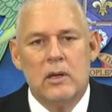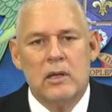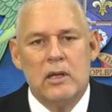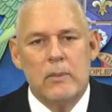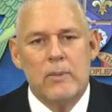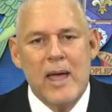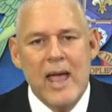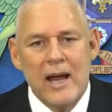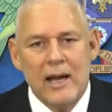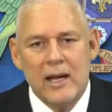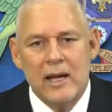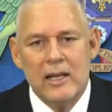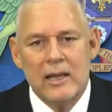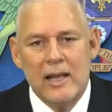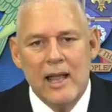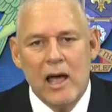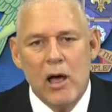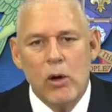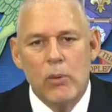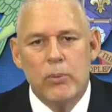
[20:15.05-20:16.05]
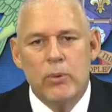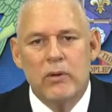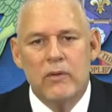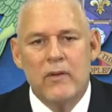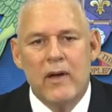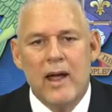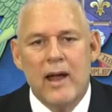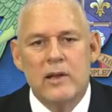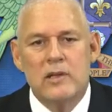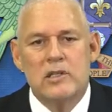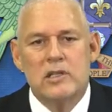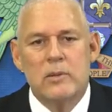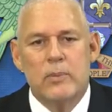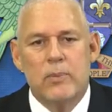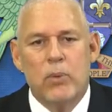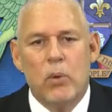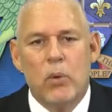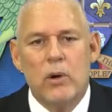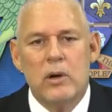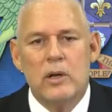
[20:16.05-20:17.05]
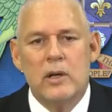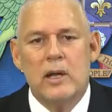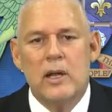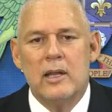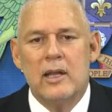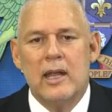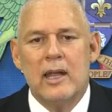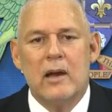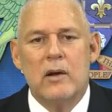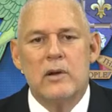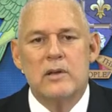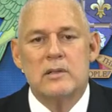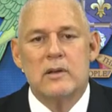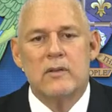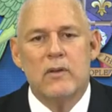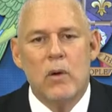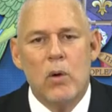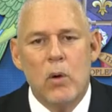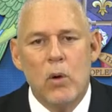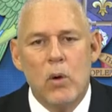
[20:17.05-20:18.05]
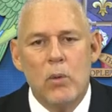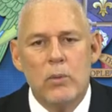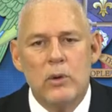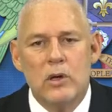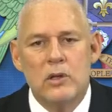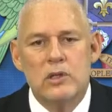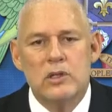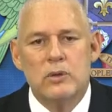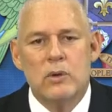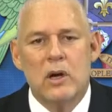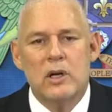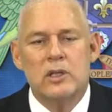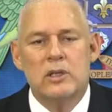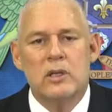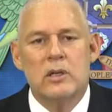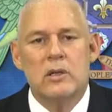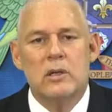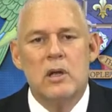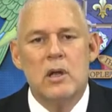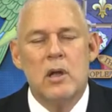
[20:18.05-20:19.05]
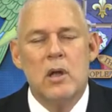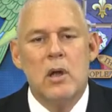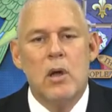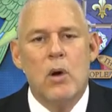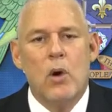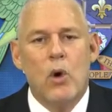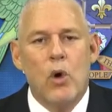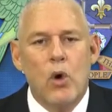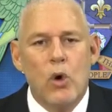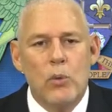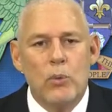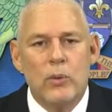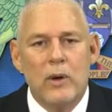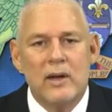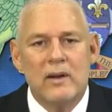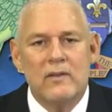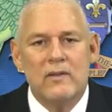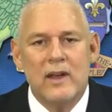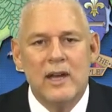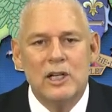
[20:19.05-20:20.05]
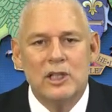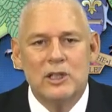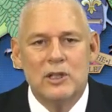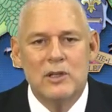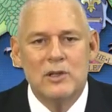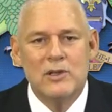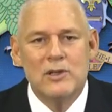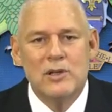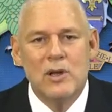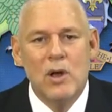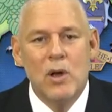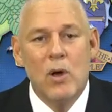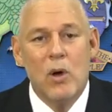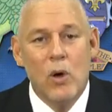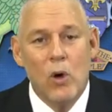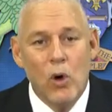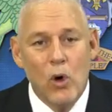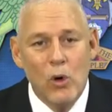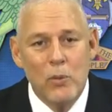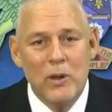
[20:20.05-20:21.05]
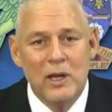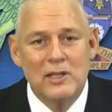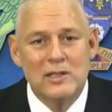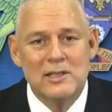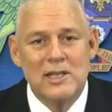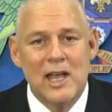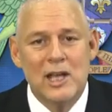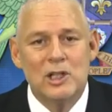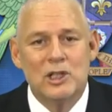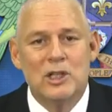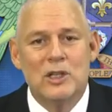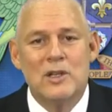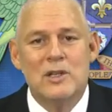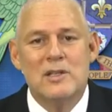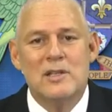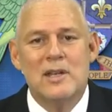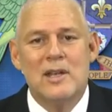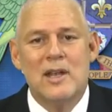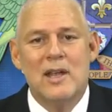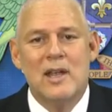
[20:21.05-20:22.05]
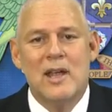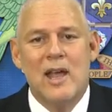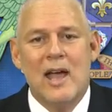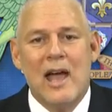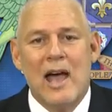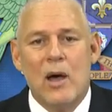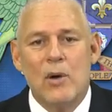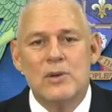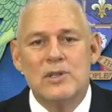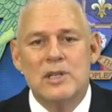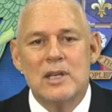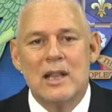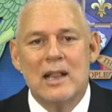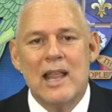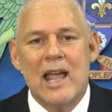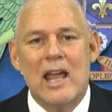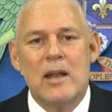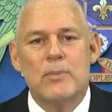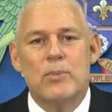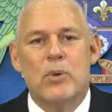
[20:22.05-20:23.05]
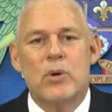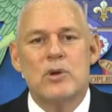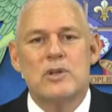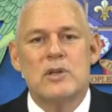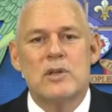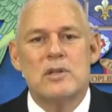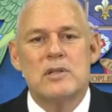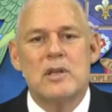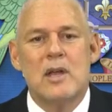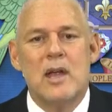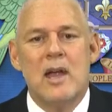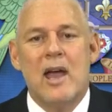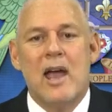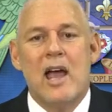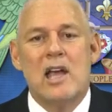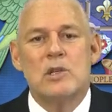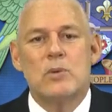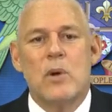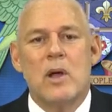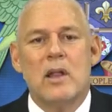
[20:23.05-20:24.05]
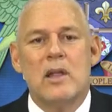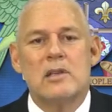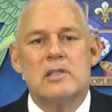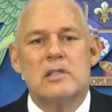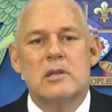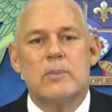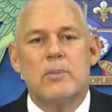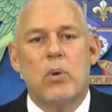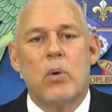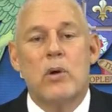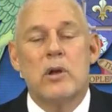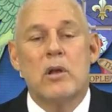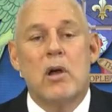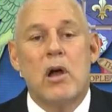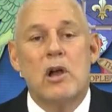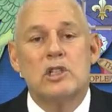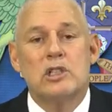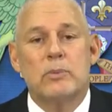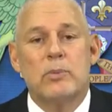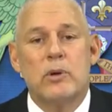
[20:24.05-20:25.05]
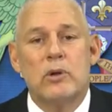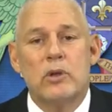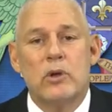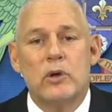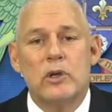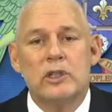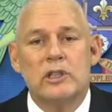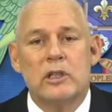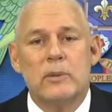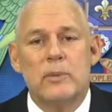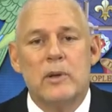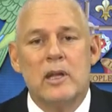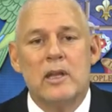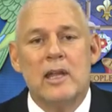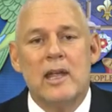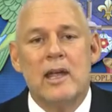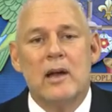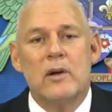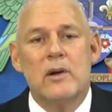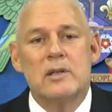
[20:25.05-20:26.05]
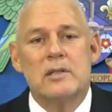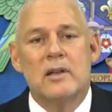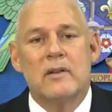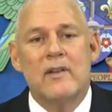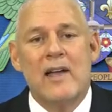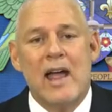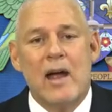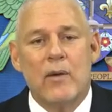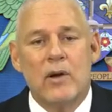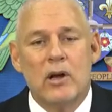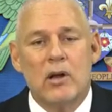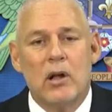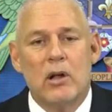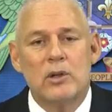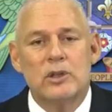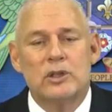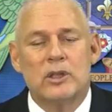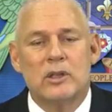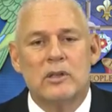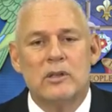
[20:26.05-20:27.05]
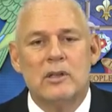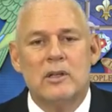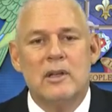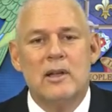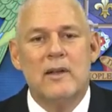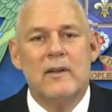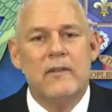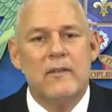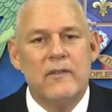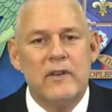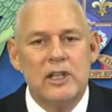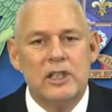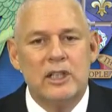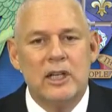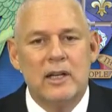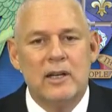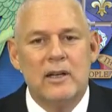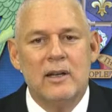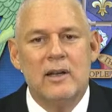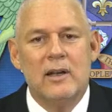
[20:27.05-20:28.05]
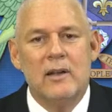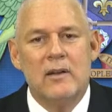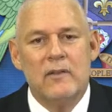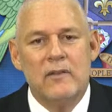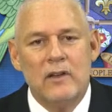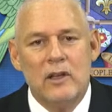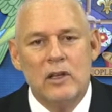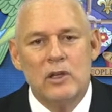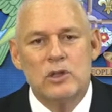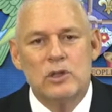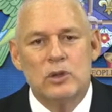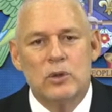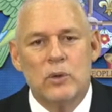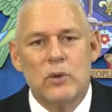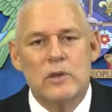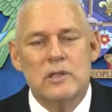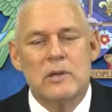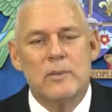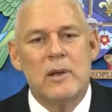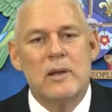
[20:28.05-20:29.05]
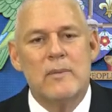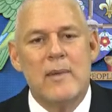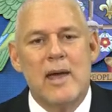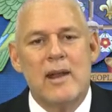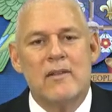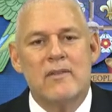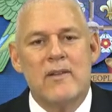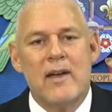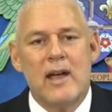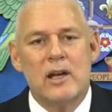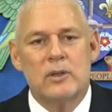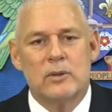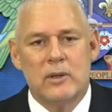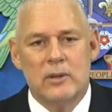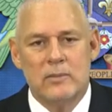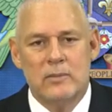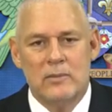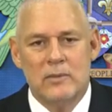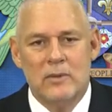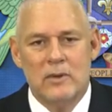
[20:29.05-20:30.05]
The bank can now provide support in the areas of home construction, home renovations, home extensions, house and land purchase, as well as support entrepreneurship in the areas of agriculture, fishing, village tourism, and manufacturing.